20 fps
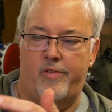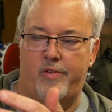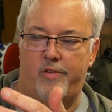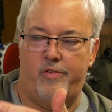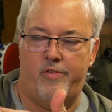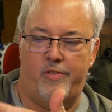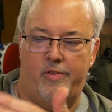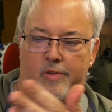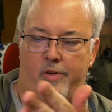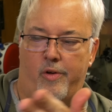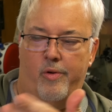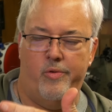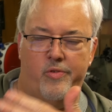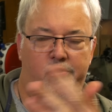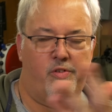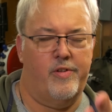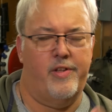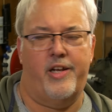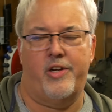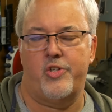There's a whole
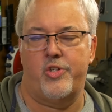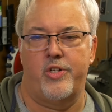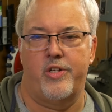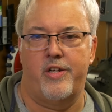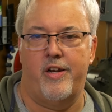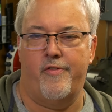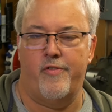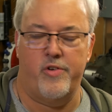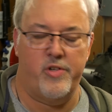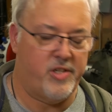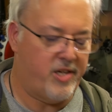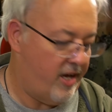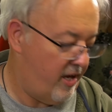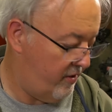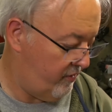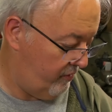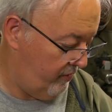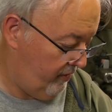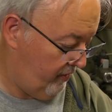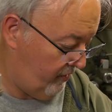selection of different
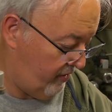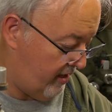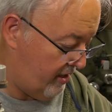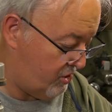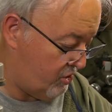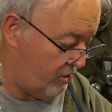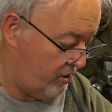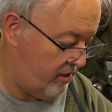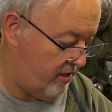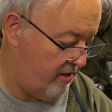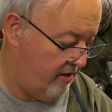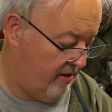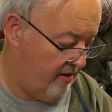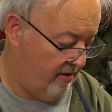dies, and this actually